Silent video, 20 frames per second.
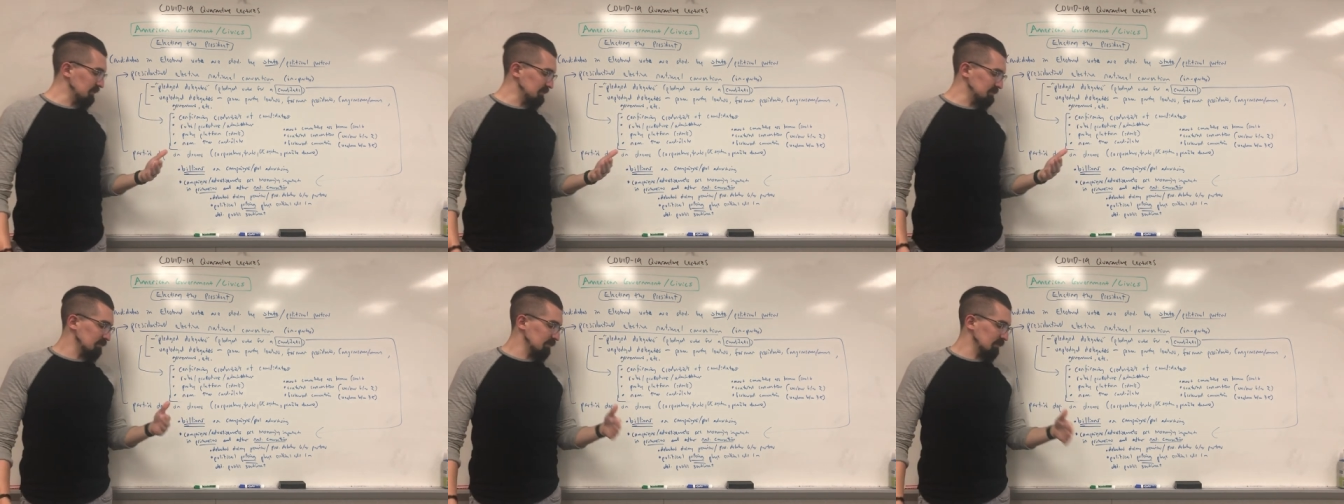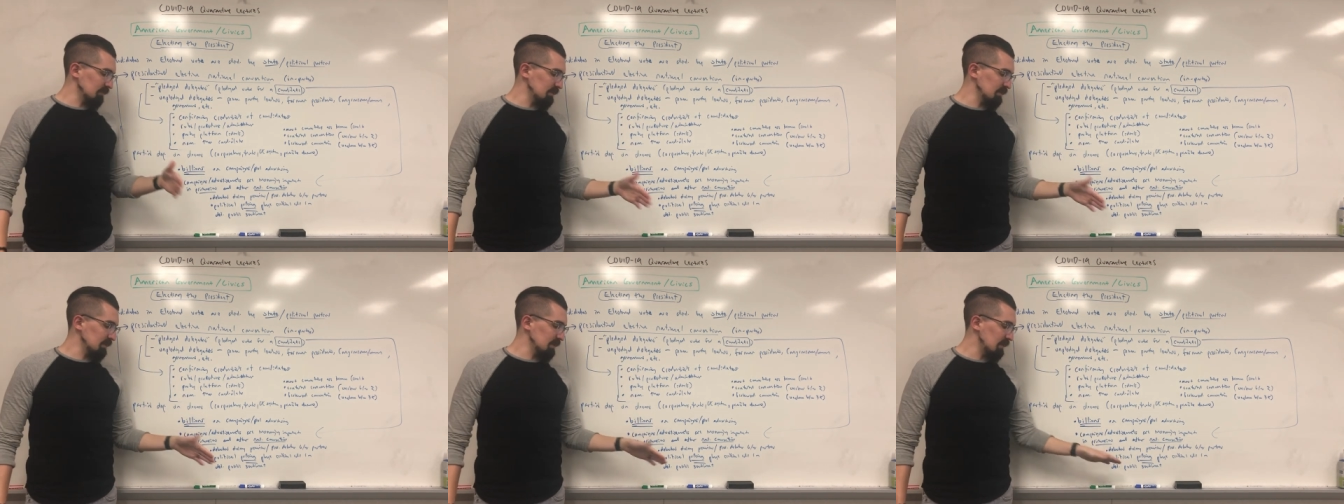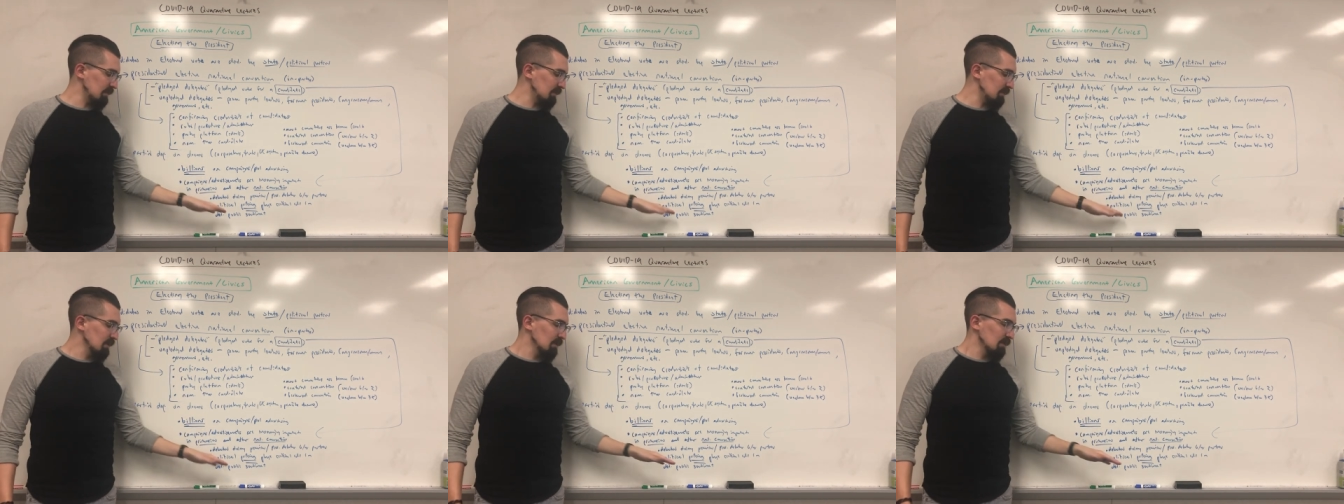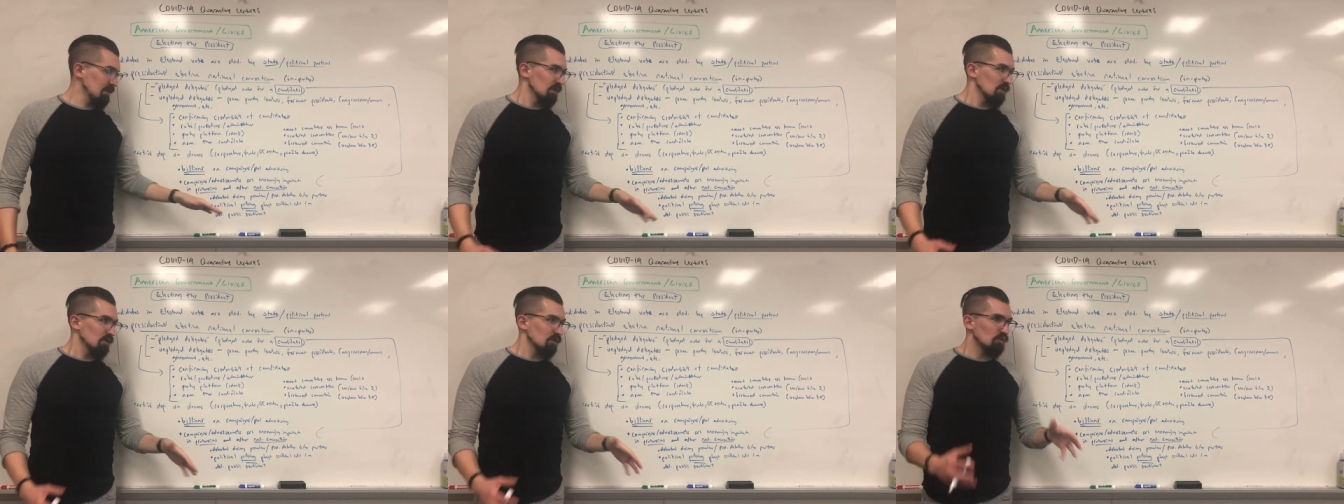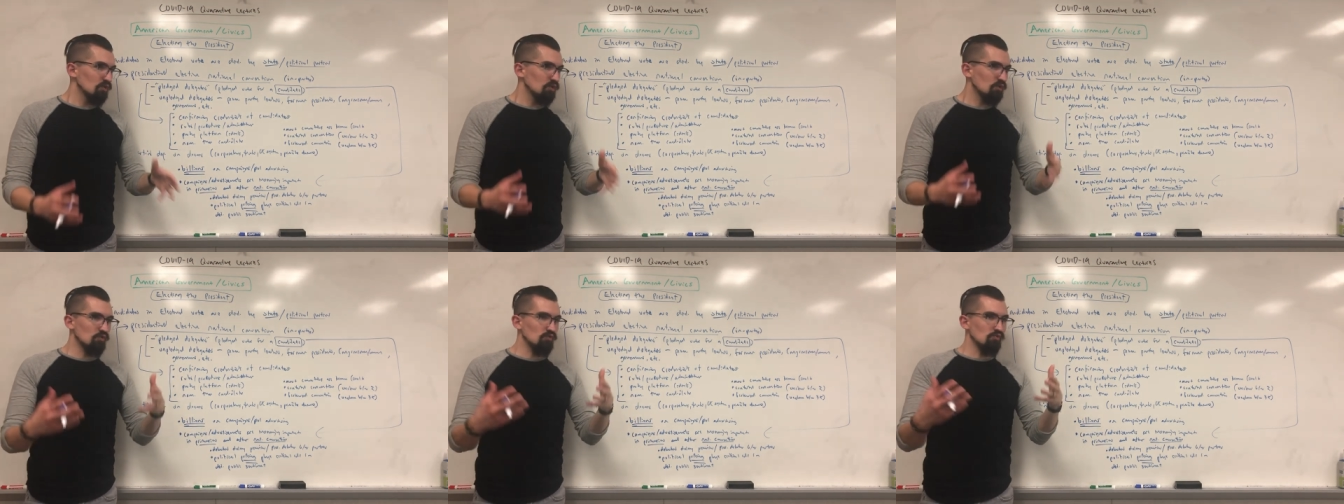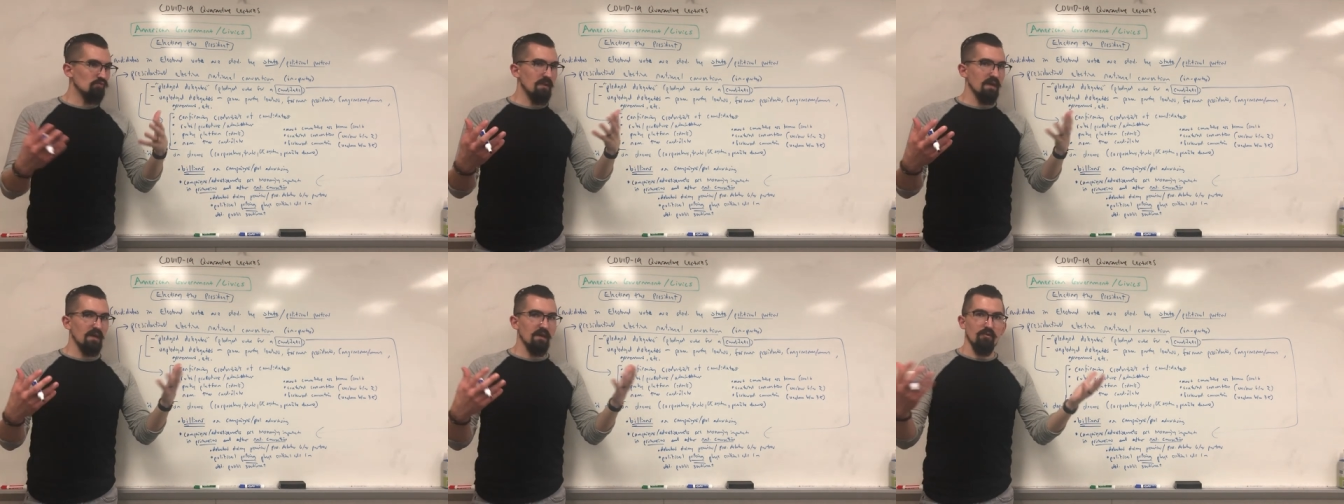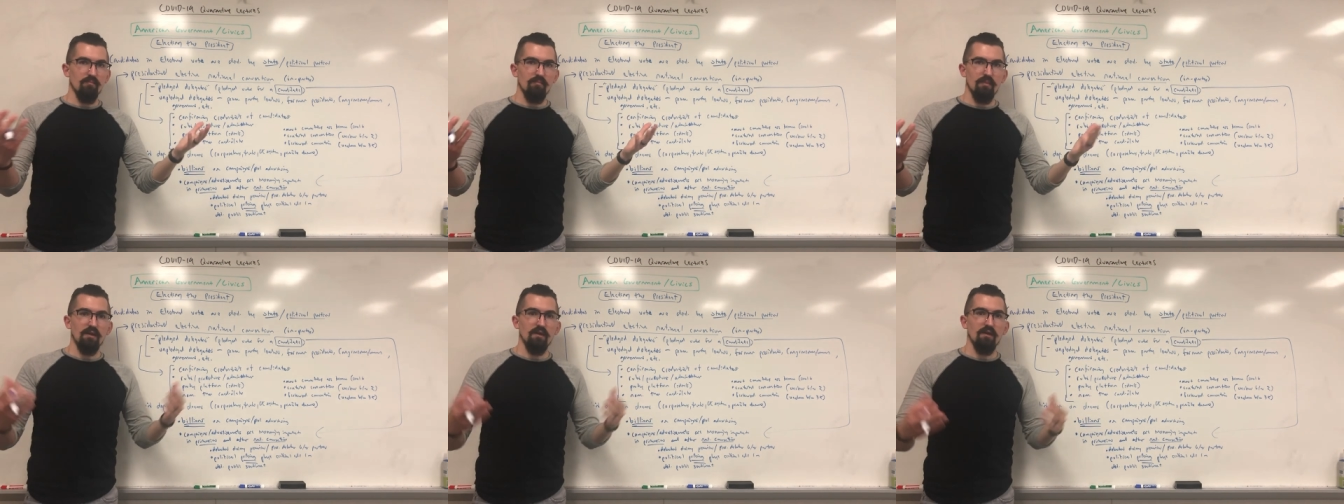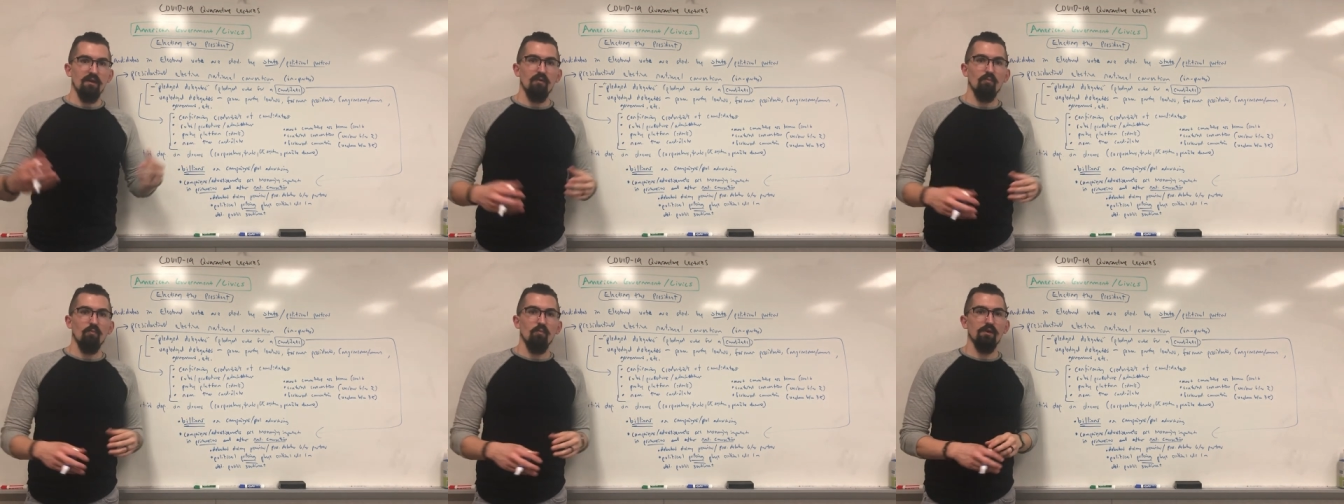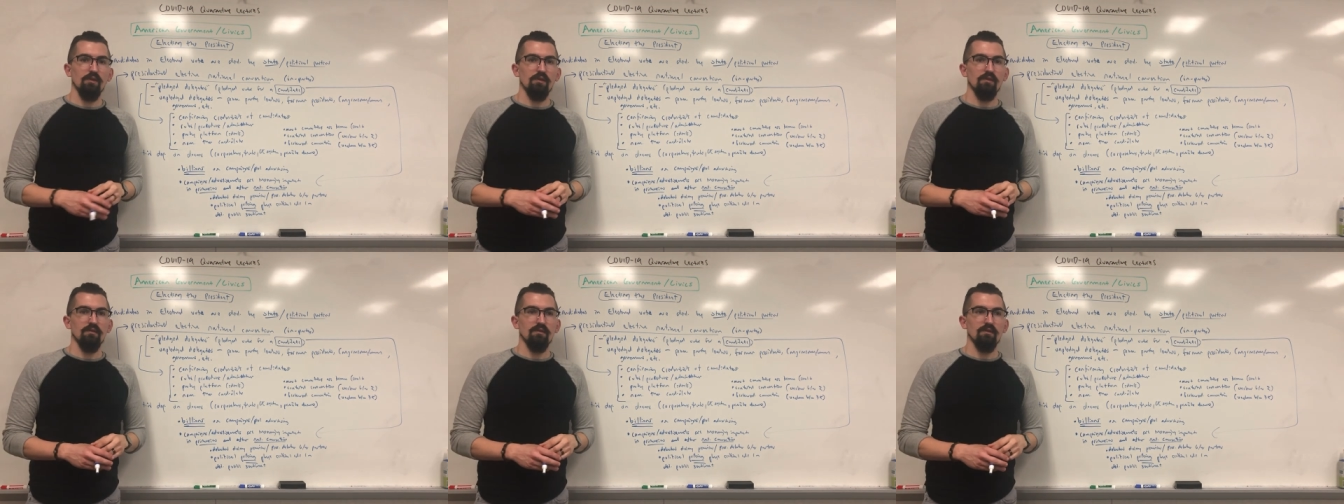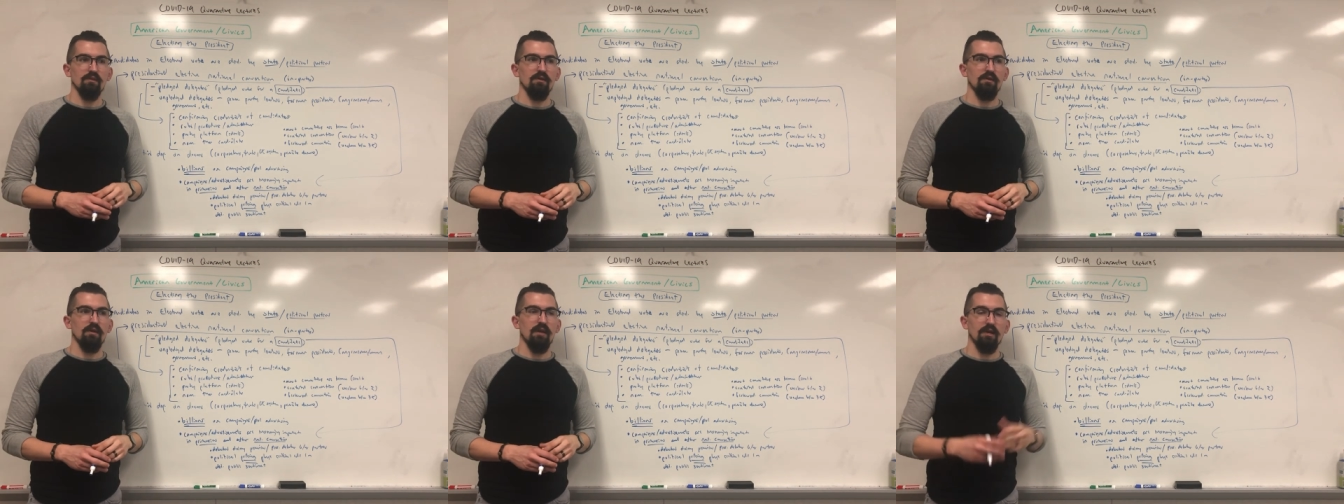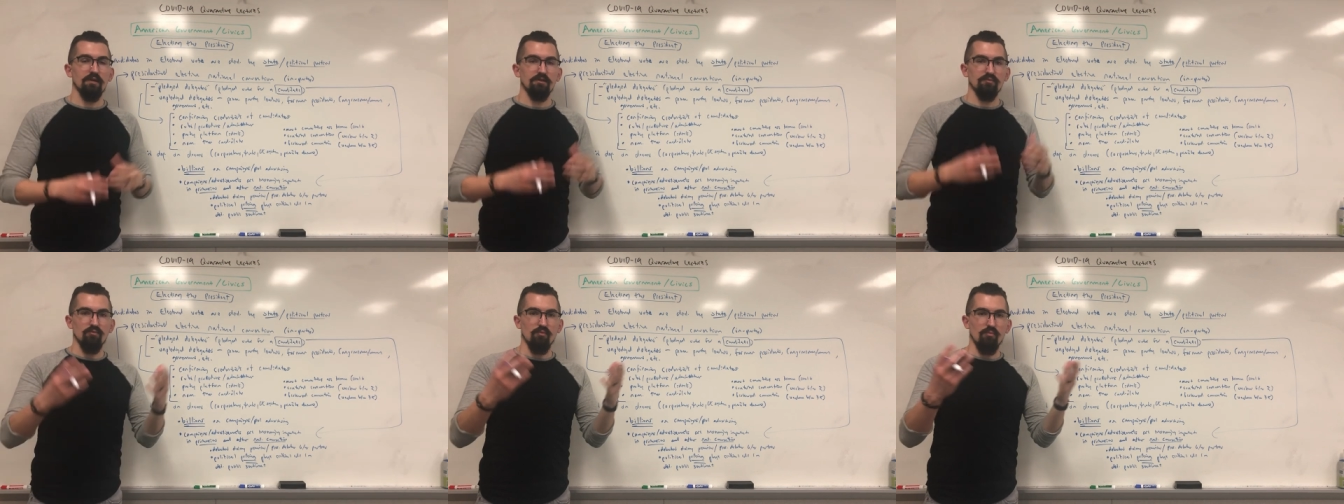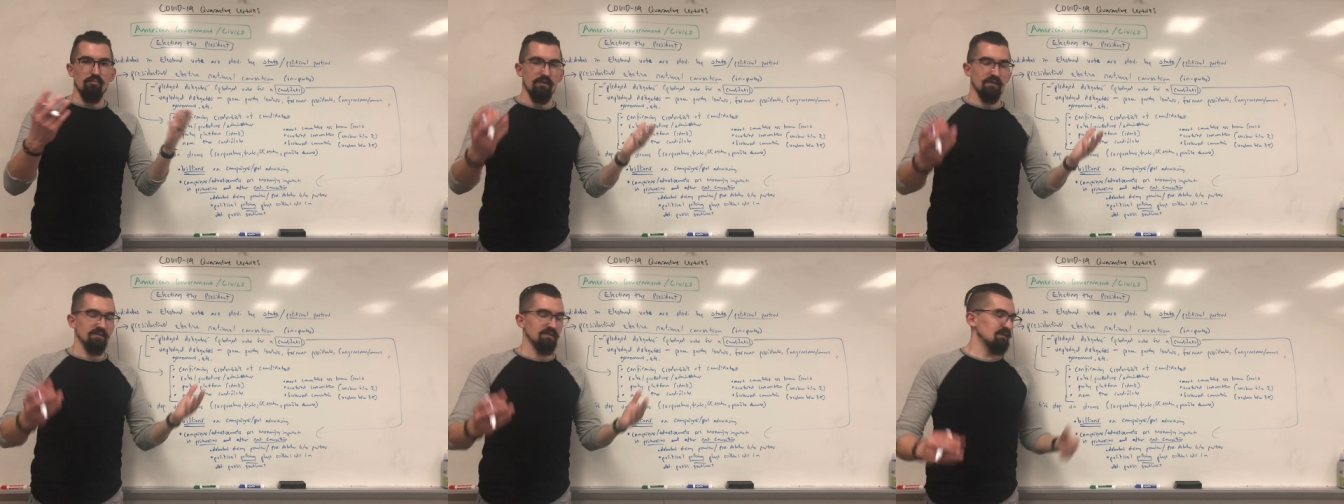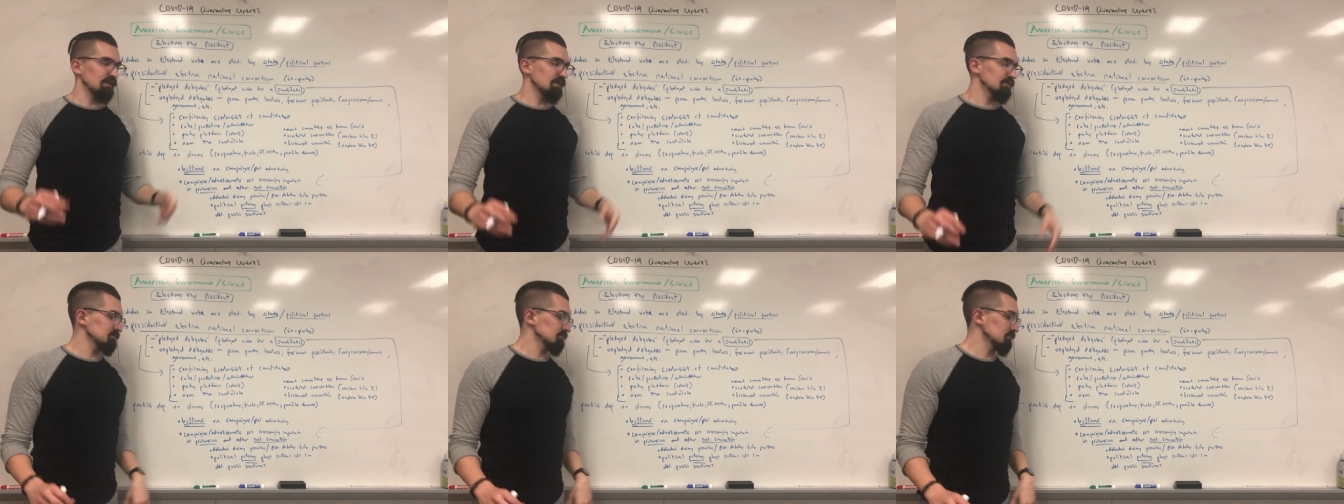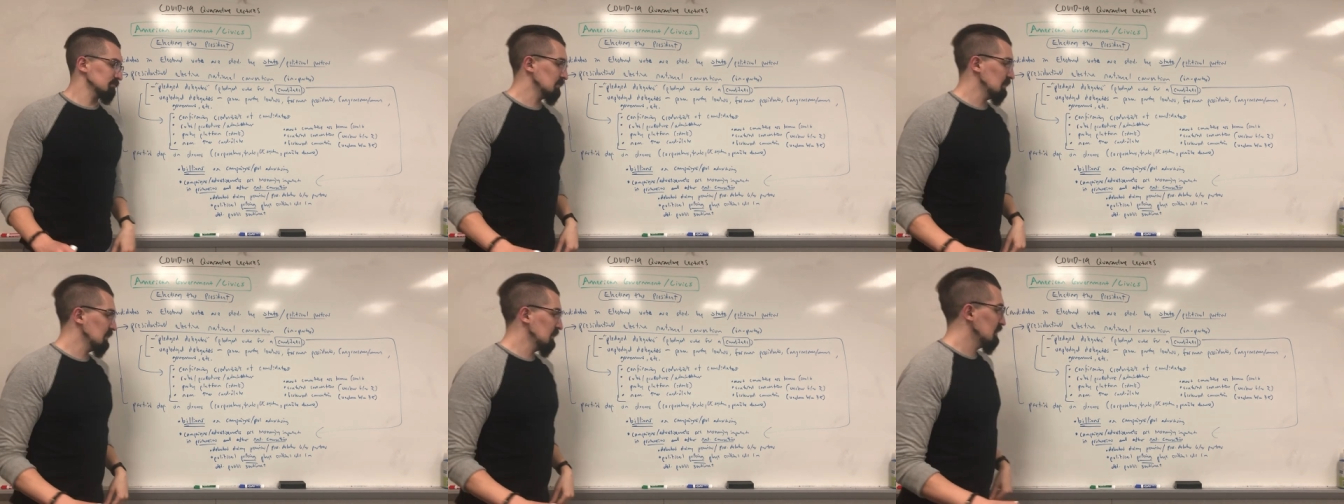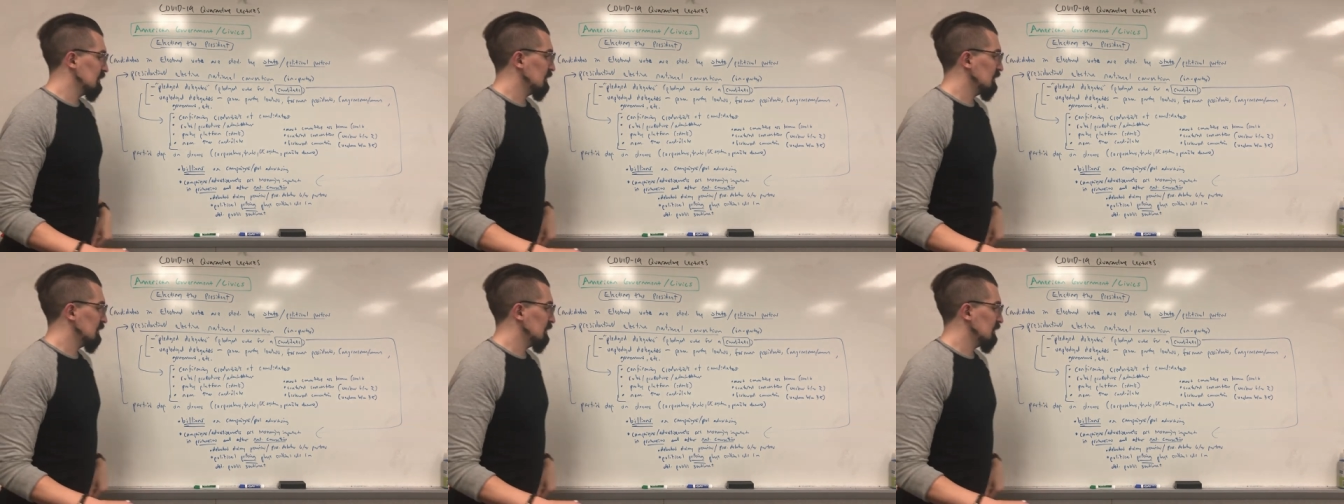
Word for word: when it's beyond that, who may or may not win the actual presidential